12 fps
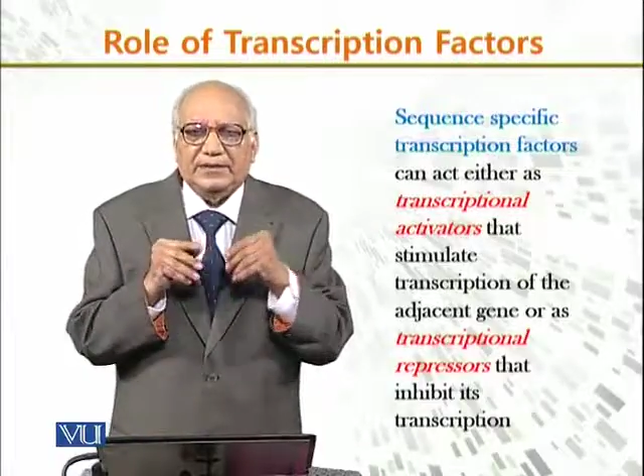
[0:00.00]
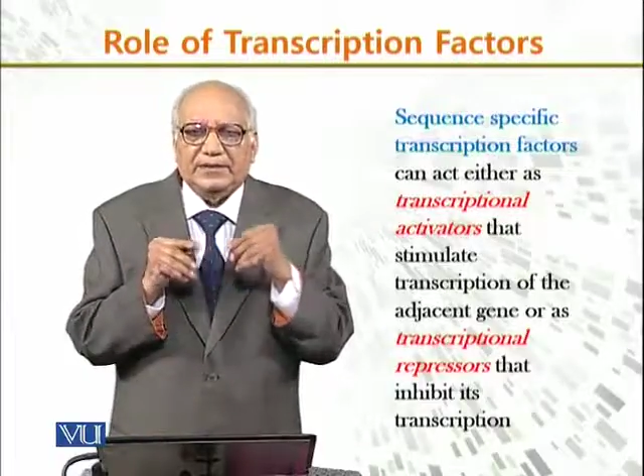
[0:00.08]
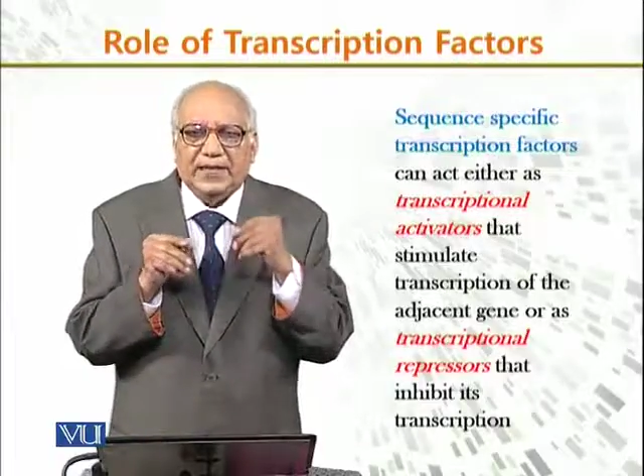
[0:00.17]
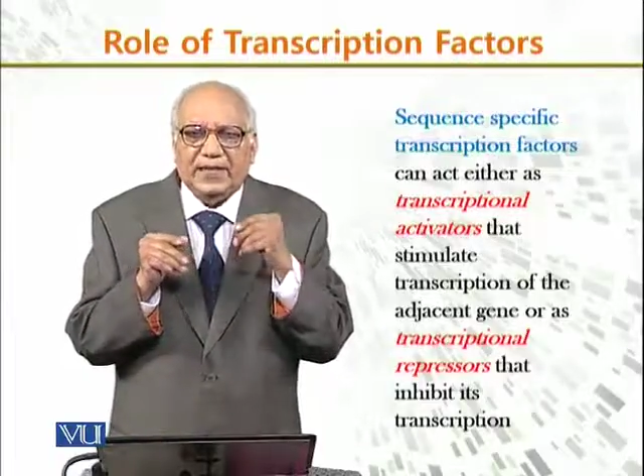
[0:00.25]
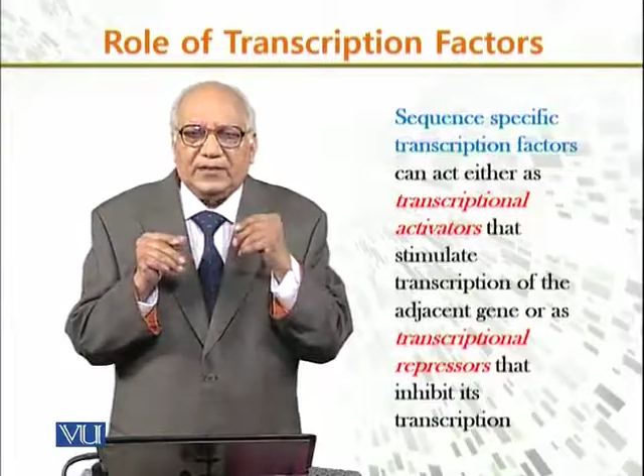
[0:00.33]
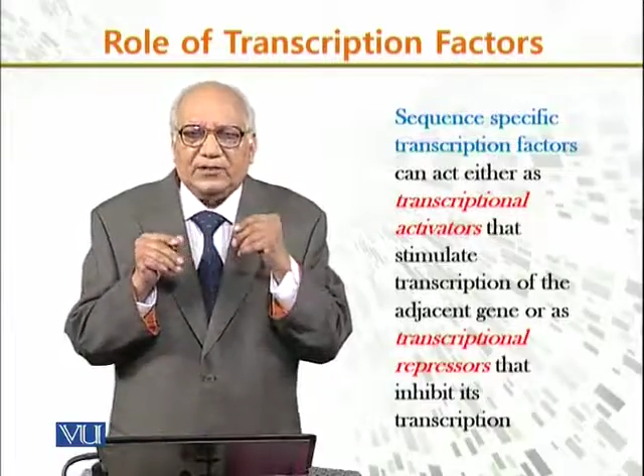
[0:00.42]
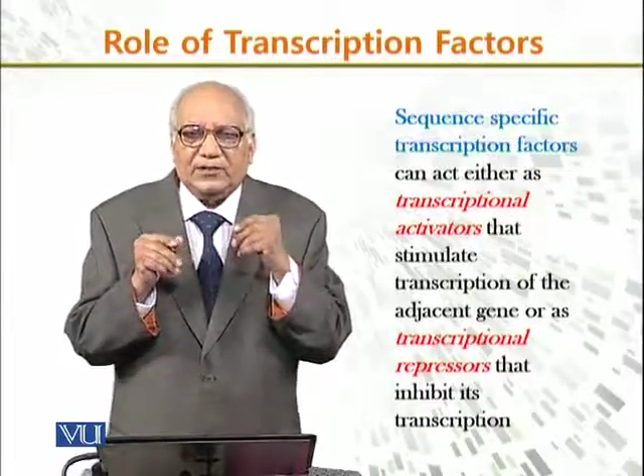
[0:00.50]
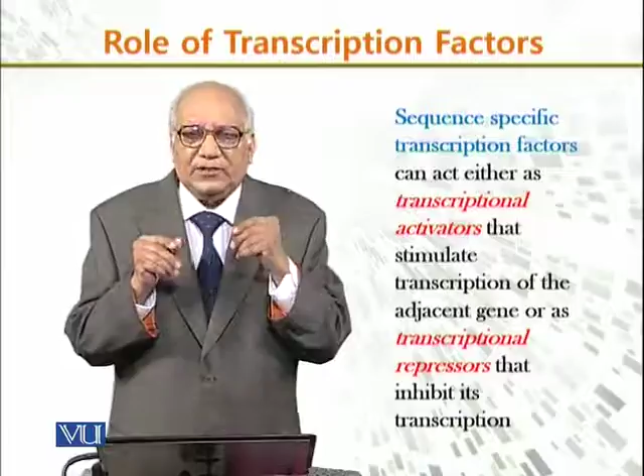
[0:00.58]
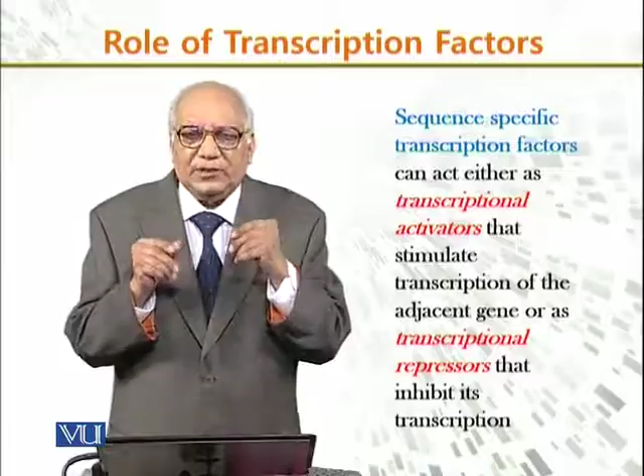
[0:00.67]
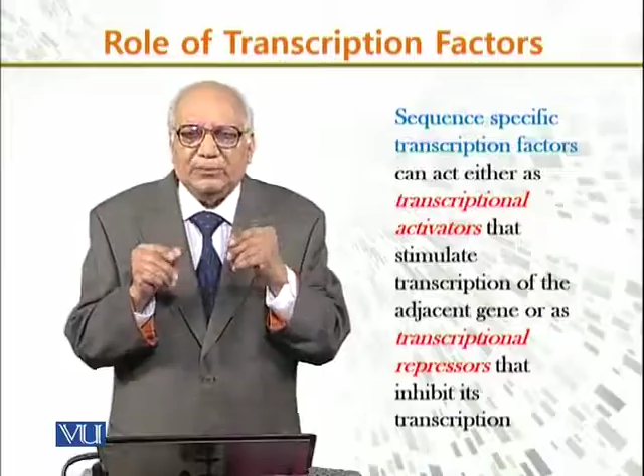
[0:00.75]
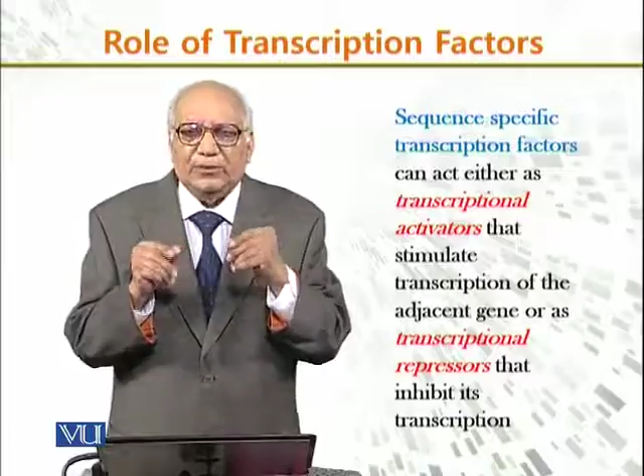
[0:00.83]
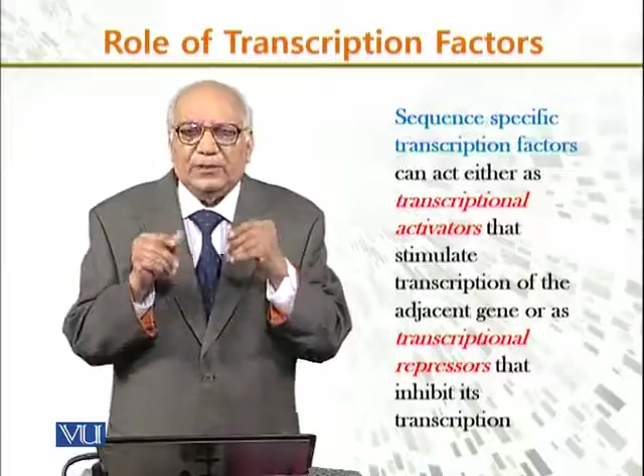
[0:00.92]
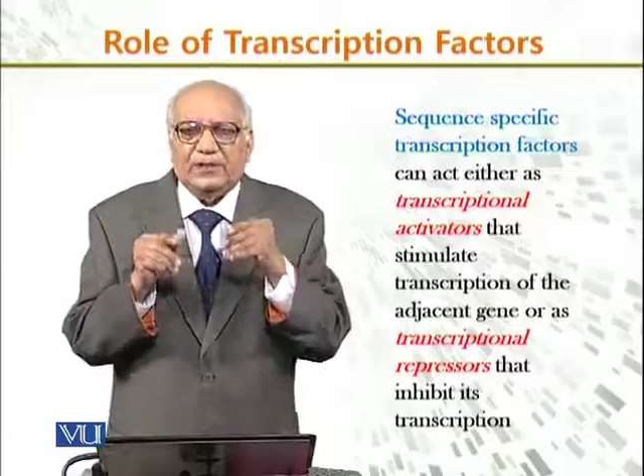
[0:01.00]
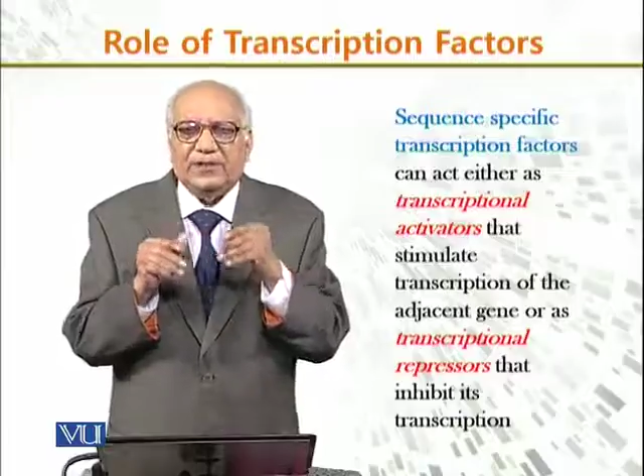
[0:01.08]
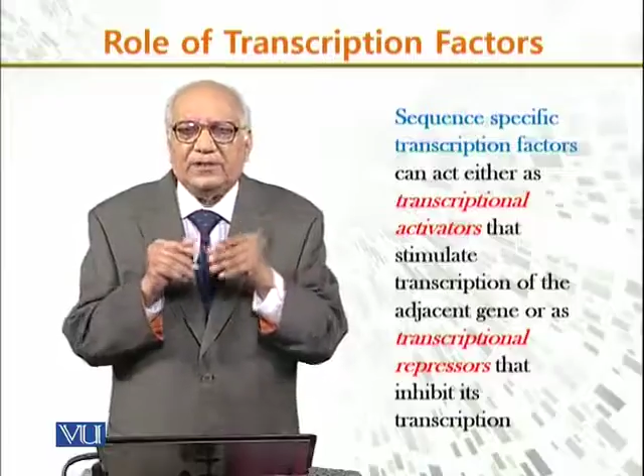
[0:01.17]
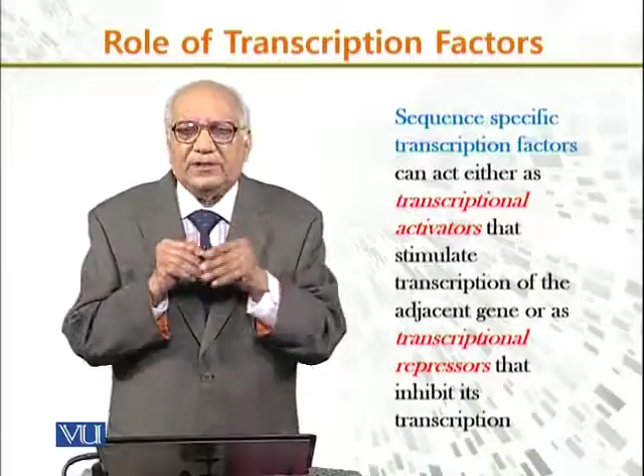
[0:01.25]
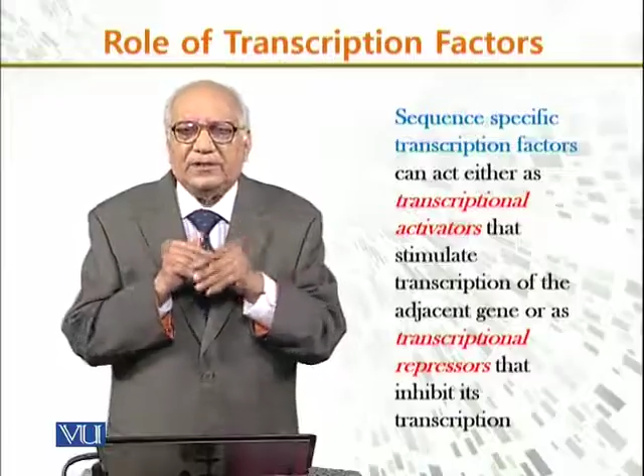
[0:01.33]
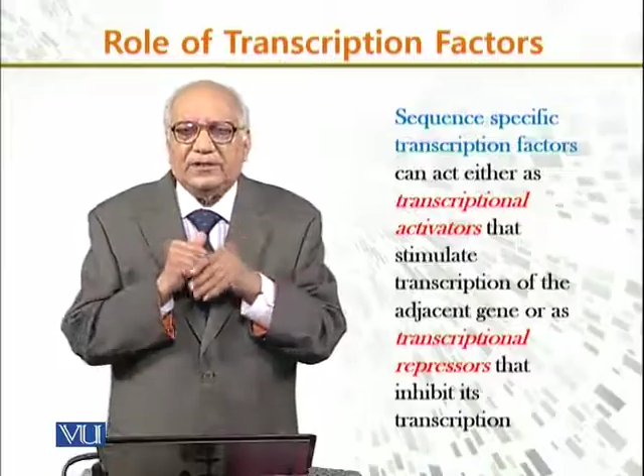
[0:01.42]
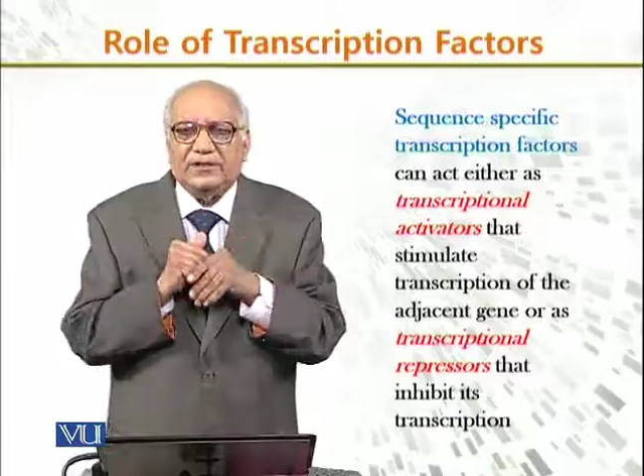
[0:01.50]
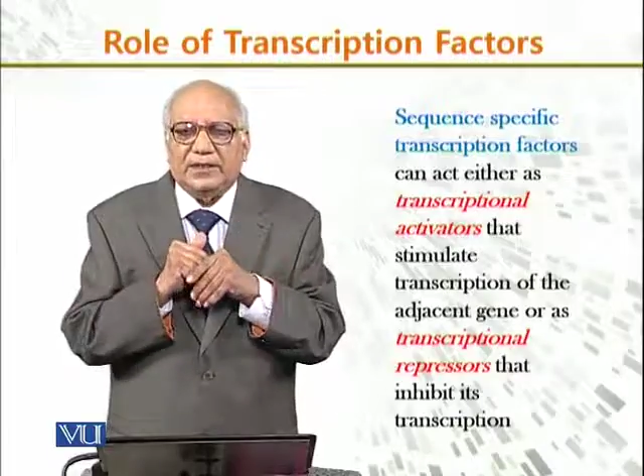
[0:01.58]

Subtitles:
that stimulates